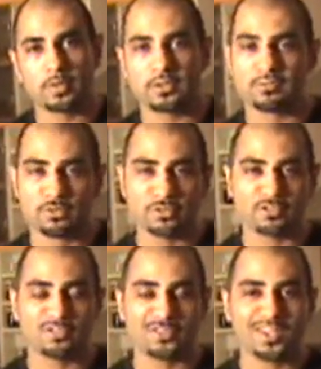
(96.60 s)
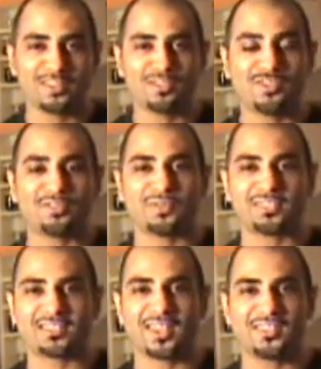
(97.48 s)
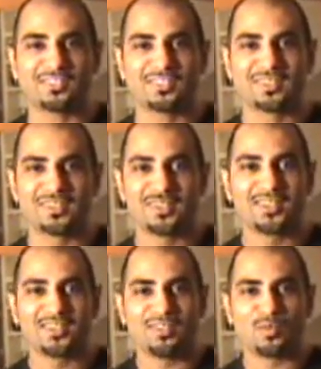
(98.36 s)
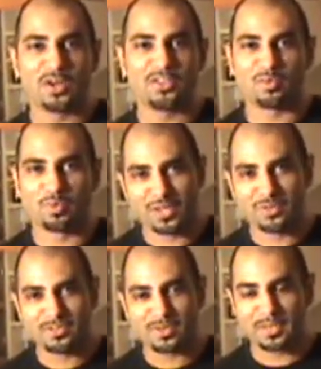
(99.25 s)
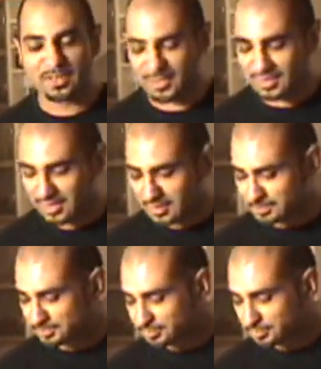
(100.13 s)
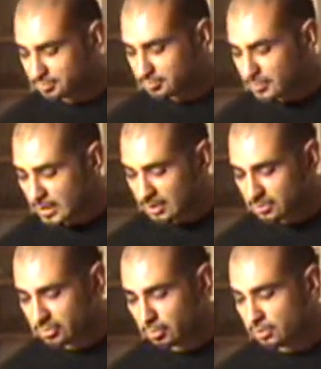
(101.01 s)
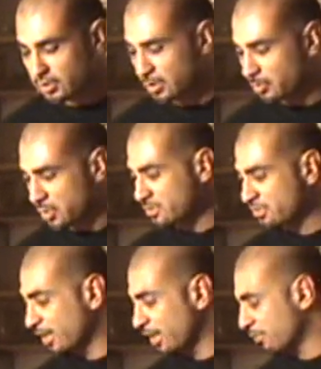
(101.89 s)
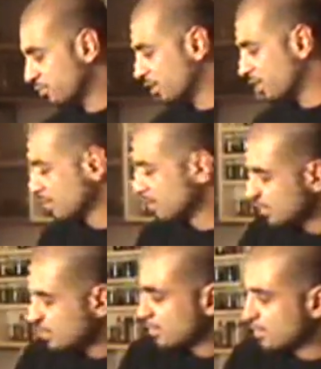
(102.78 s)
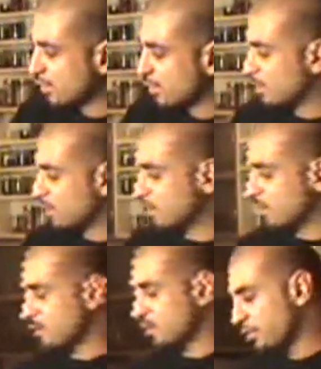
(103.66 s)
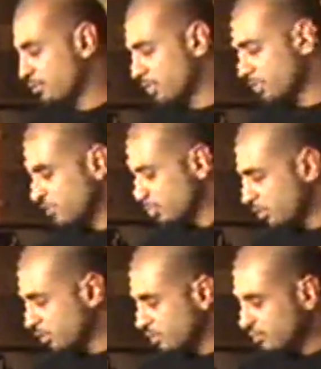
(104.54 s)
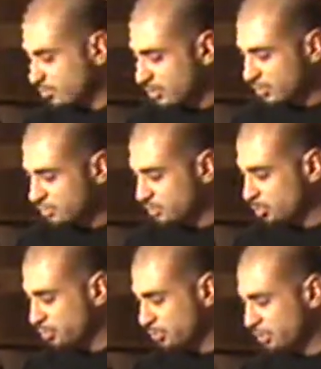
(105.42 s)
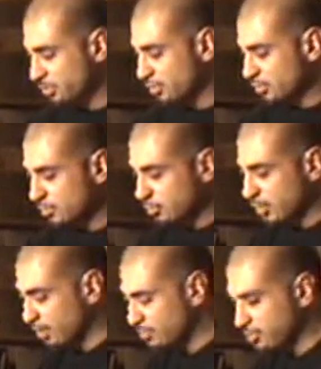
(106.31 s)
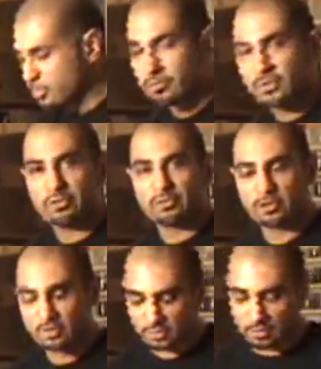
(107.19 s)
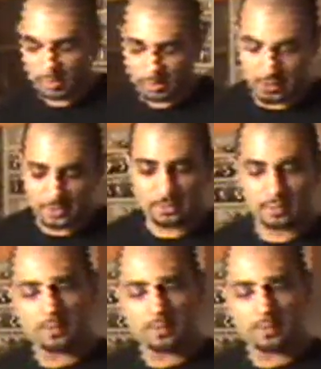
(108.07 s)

But folks, you can't do this with sliced Wonder Bread or something like that. So the ingredients that I have today are very simple and very easy to procure. We have some fresh garlic,